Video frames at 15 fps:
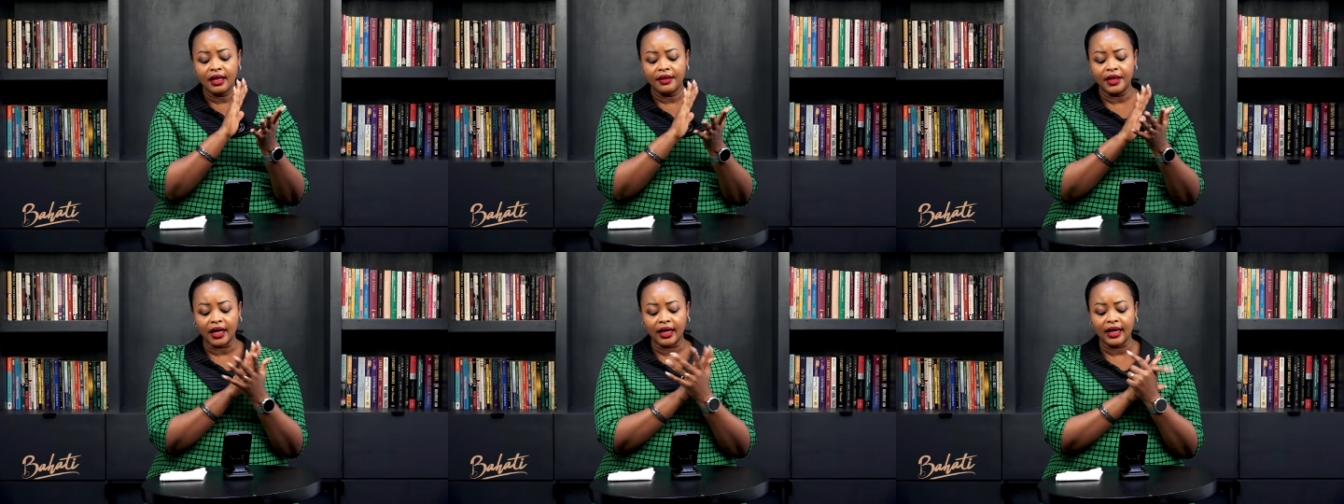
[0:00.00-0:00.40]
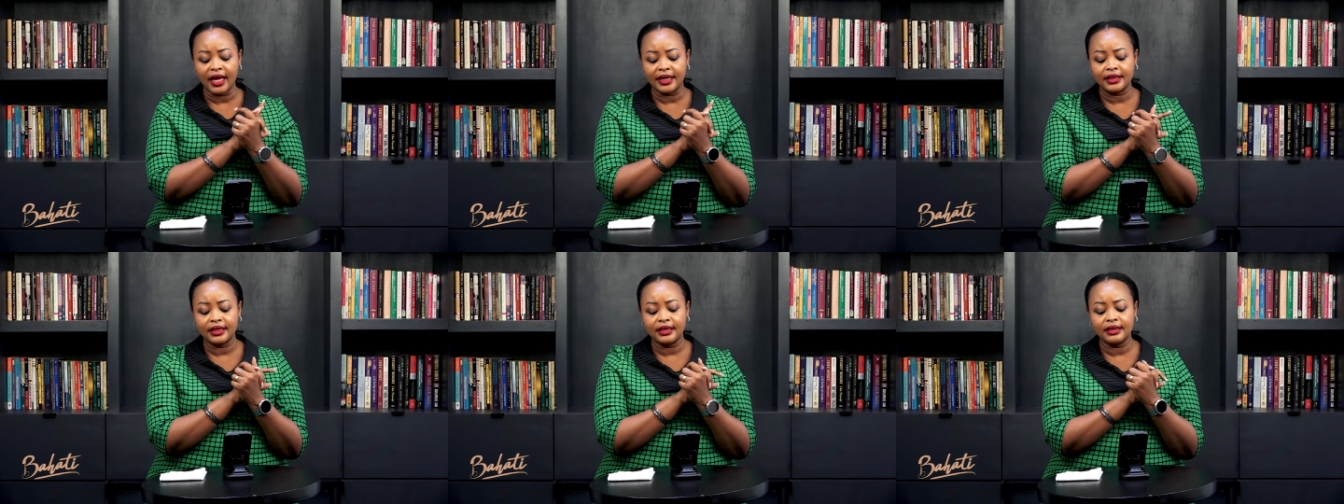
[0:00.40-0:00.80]
The
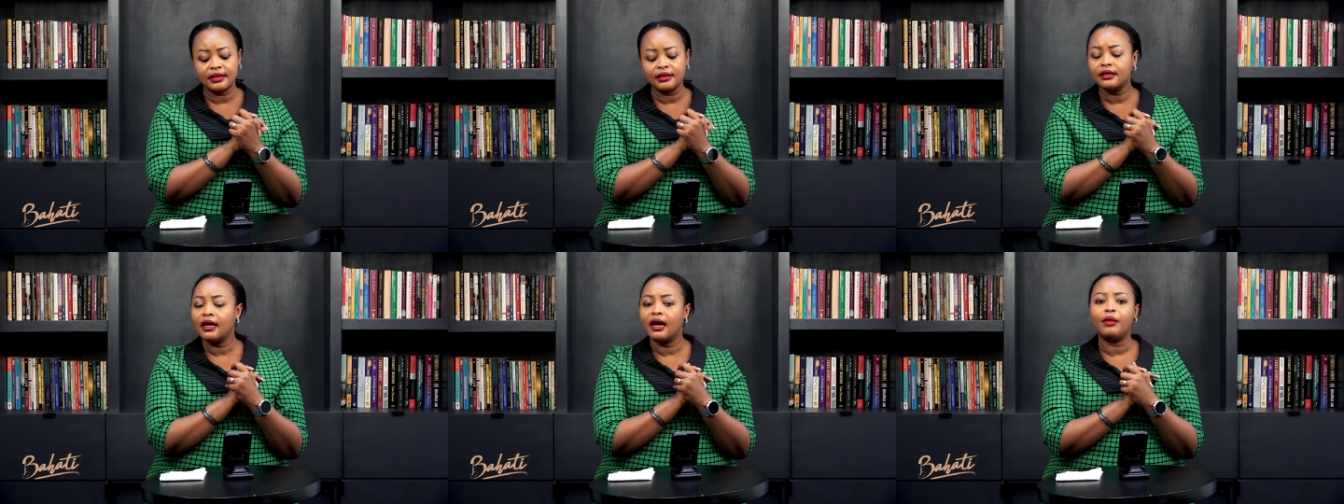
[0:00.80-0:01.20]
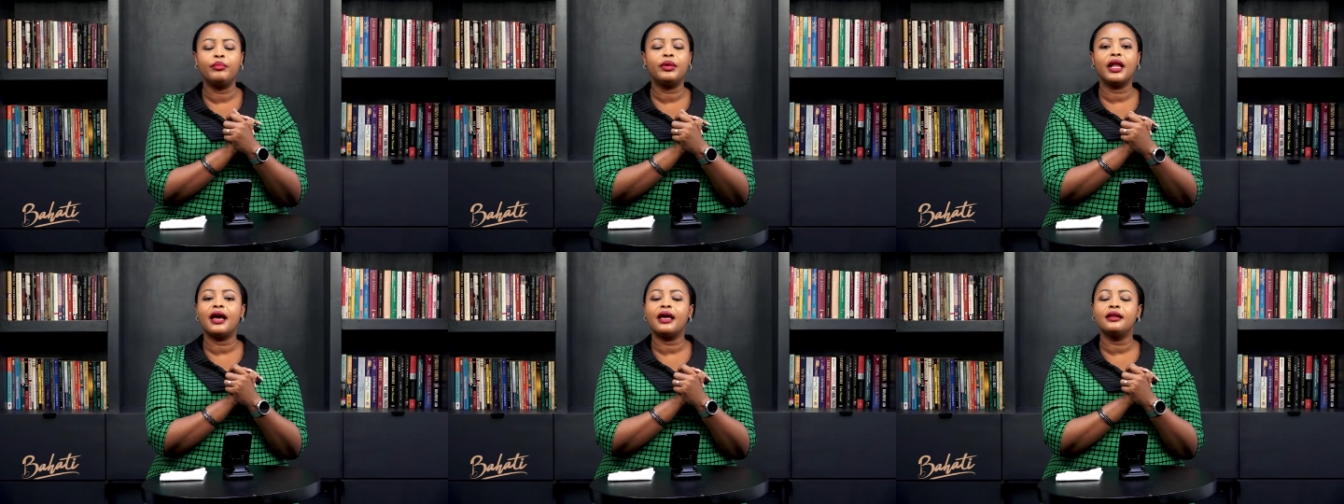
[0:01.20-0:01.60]
glasses are
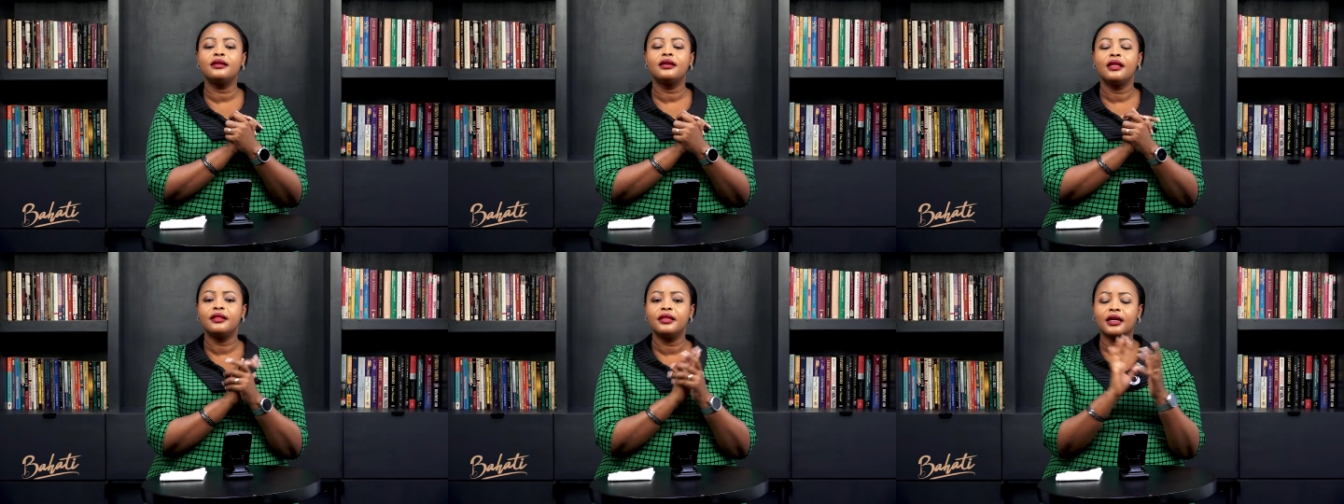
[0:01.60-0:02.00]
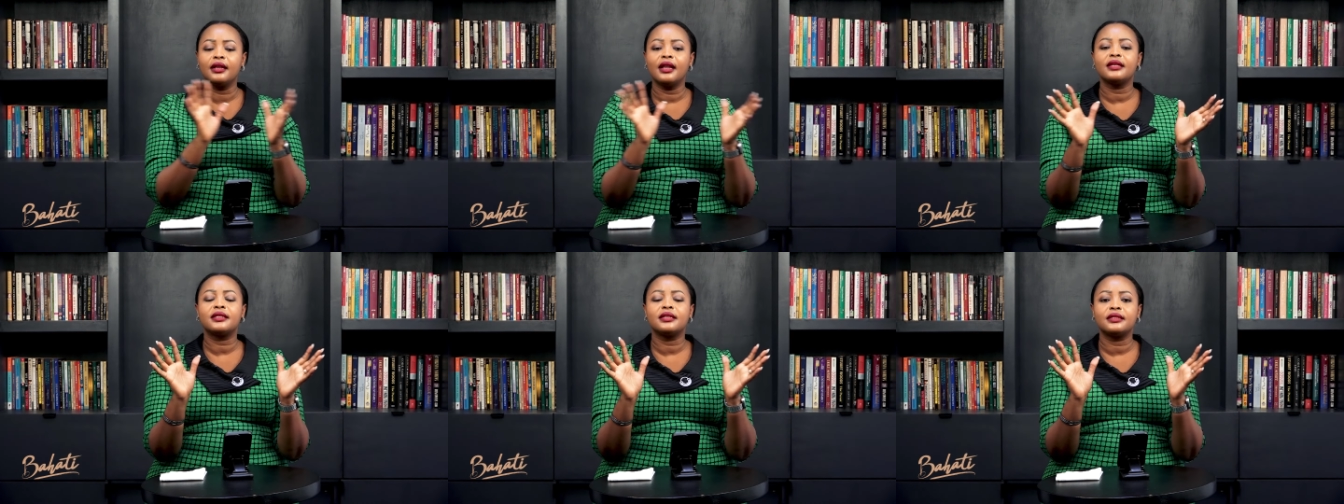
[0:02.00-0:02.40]
blurred. The
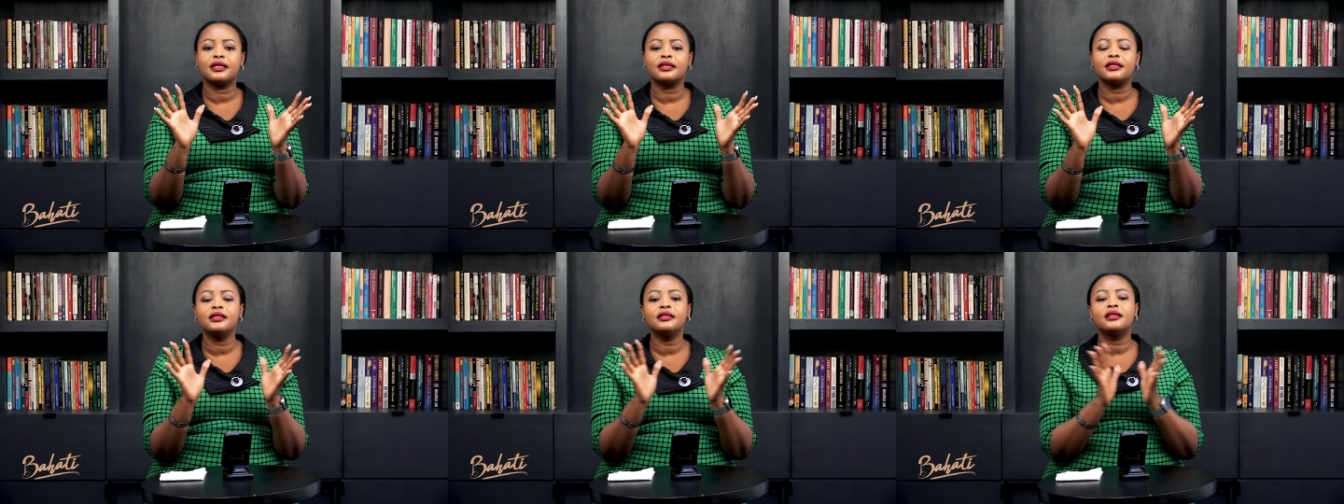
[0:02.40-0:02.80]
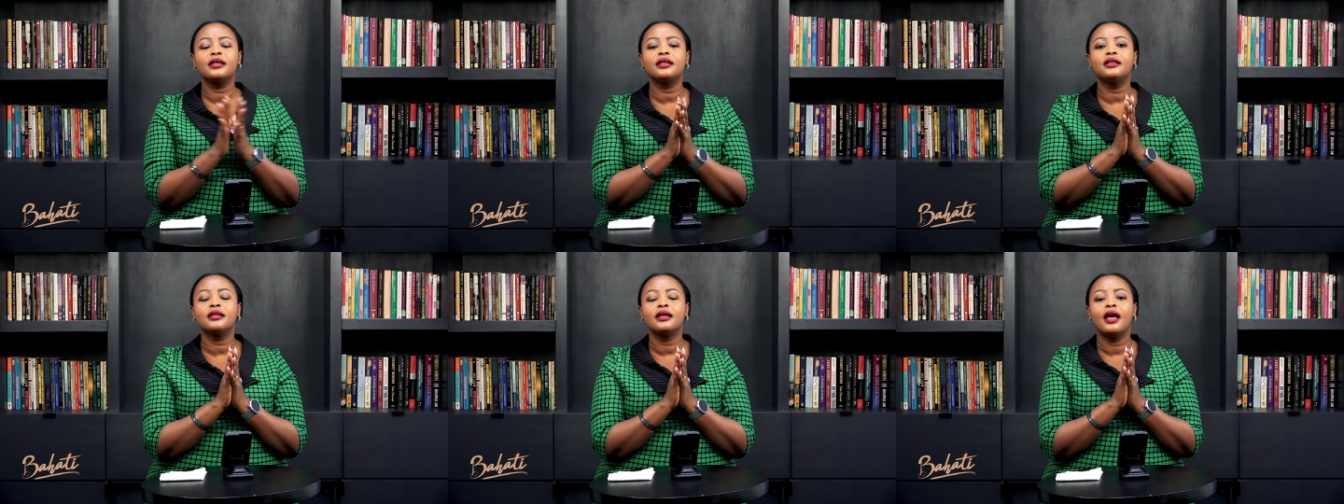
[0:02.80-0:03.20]
glasses are
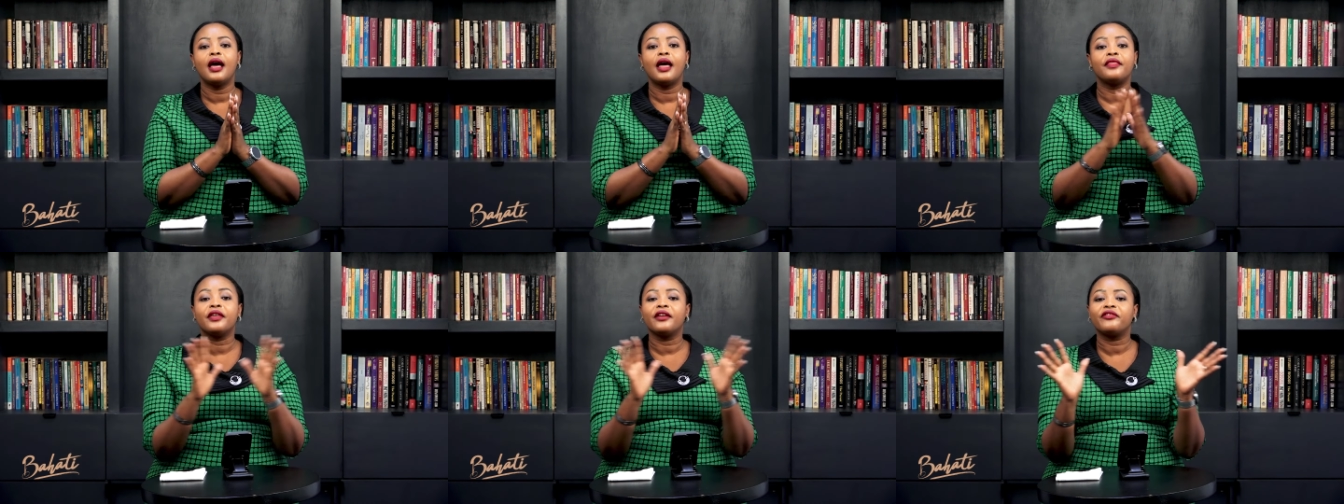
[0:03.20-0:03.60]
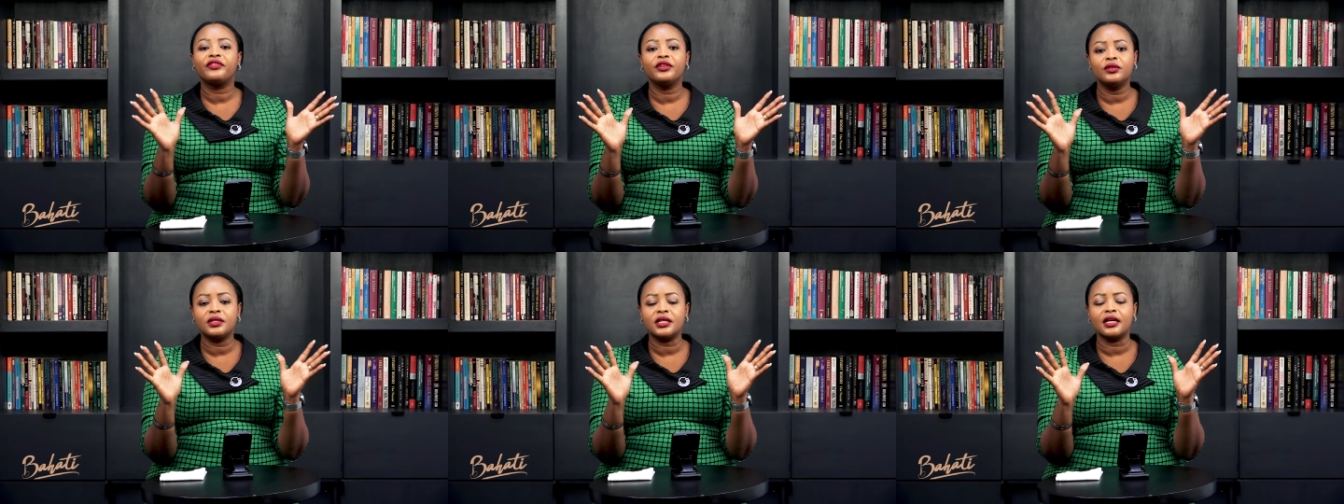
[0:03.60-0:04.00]
tinted and they're
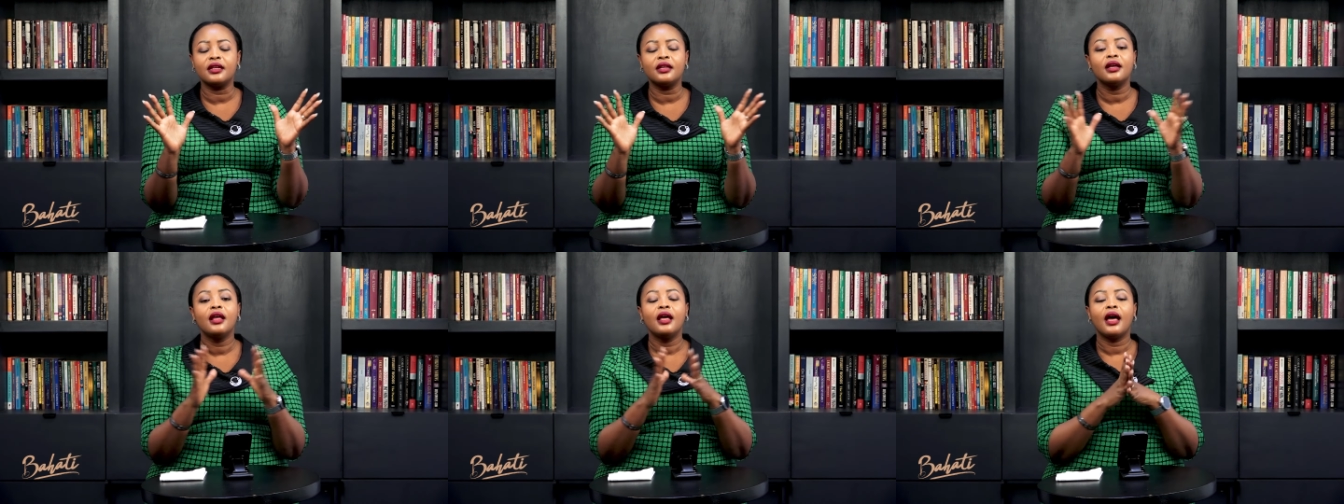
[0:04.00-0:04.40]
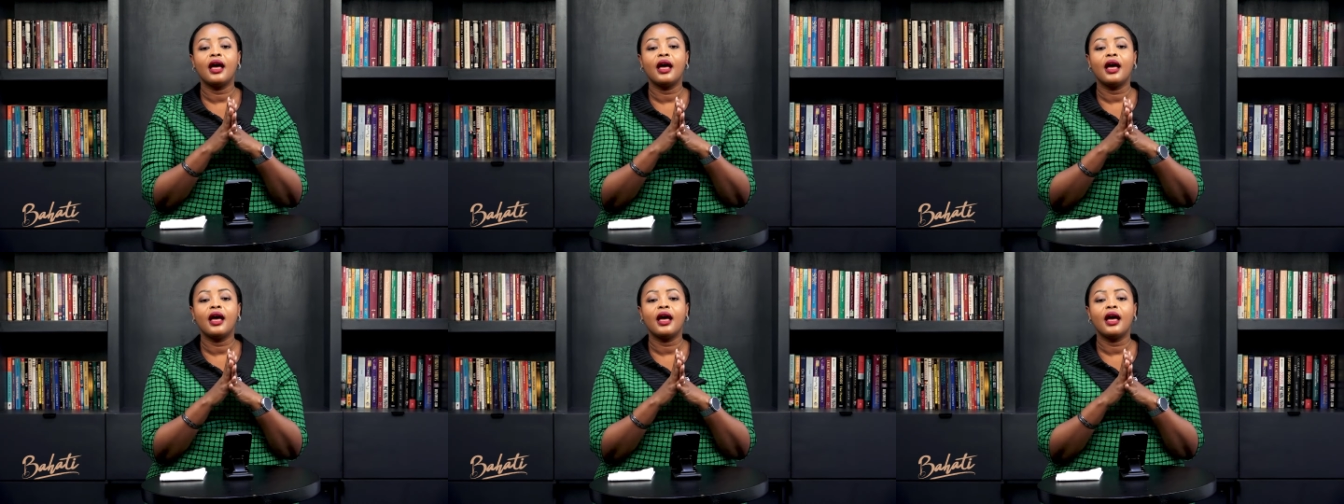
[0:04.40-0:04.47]
filtered.